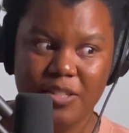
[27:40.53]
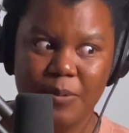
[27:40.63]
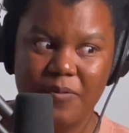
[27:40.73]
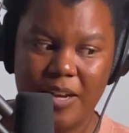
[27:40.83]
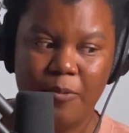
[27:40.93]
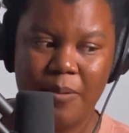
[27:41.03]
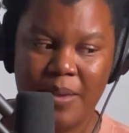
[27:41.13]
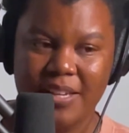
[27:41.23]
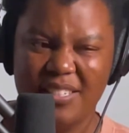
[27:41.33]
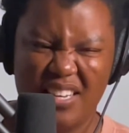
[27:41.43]
but if I went
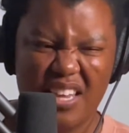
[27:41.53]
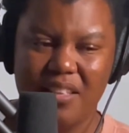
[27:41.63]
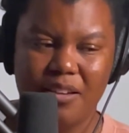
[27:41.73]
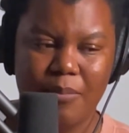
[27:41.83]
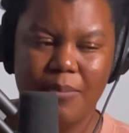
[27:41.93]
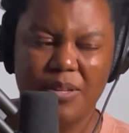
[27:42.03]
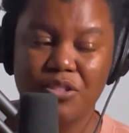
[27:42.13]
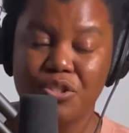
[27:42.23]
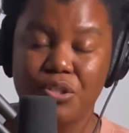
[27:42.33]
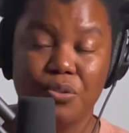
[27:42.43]
back today, there might be
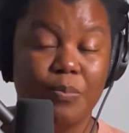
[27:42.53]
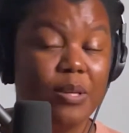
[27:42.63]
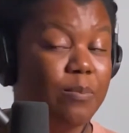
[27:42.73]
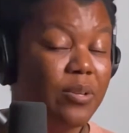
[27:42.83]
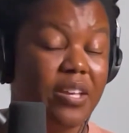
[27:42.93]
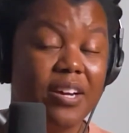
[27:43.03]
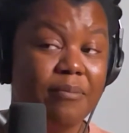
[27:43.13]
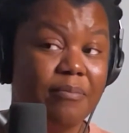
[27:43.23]
2 people there.